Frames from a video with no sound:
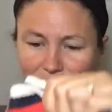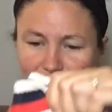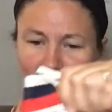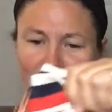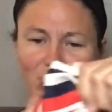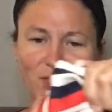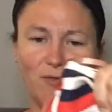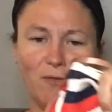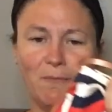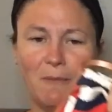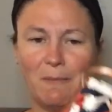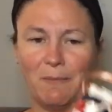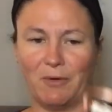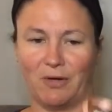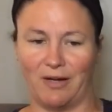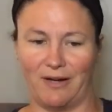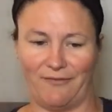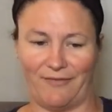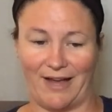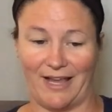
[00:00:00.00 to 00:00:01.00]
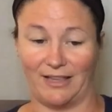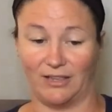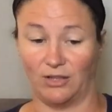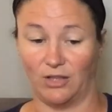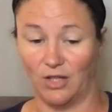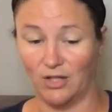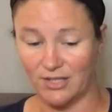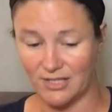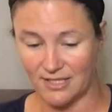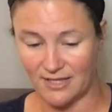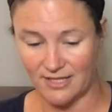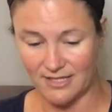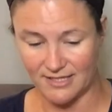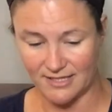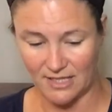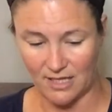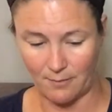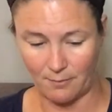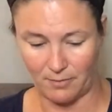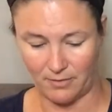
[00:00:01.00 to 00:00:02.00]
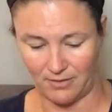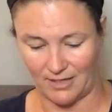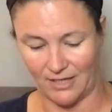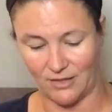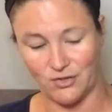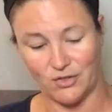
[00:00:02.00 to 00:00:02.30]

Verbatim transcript: I'm trying to remember if I looked this up.